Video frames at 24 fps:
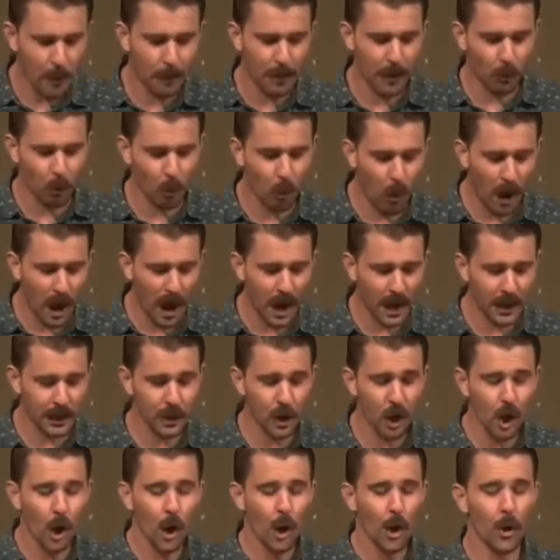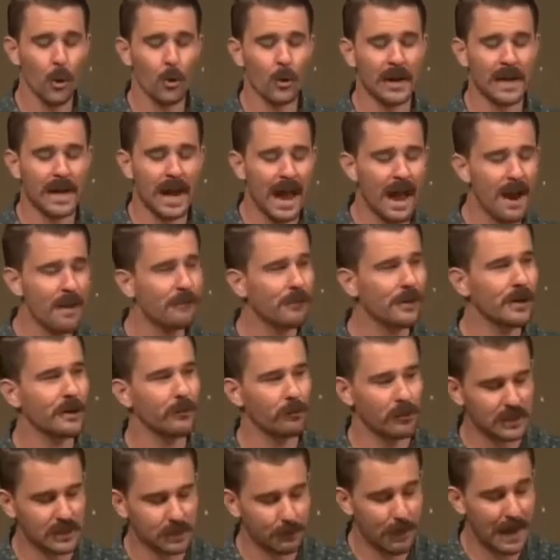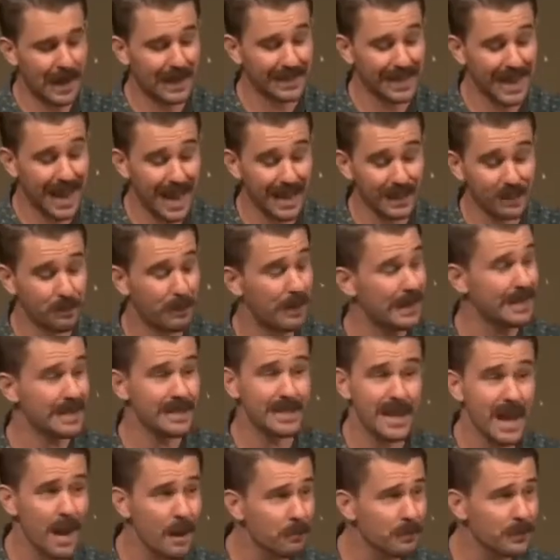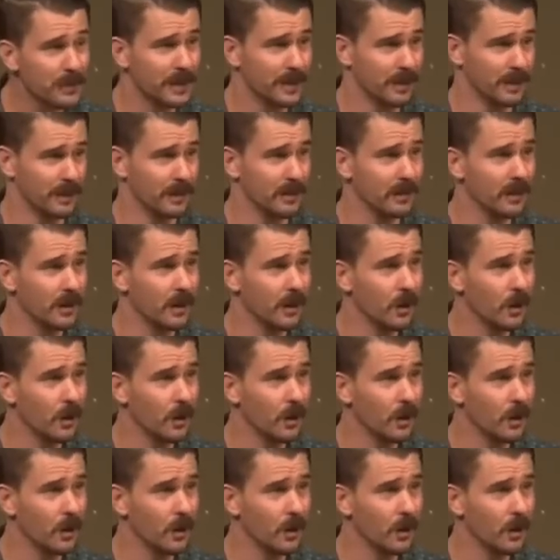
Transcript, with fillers: but one who in every respect has been tempted.